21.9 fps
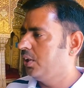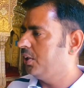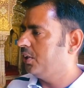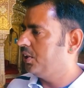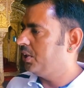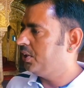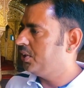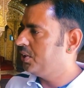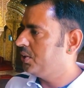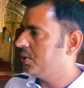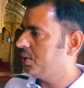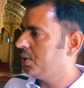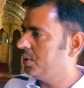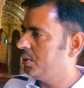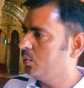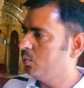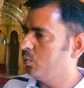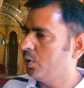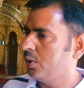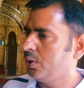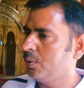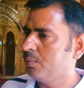It is
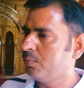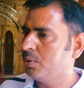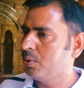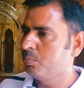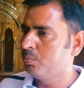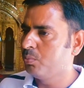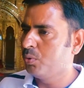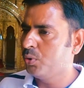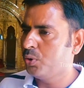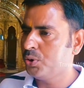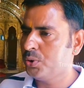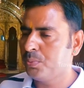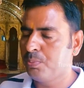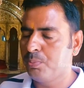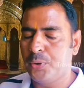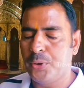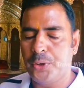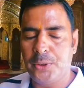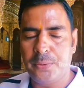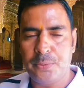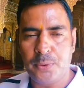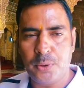one of the most
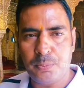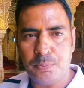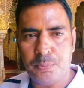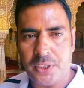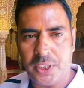beautiful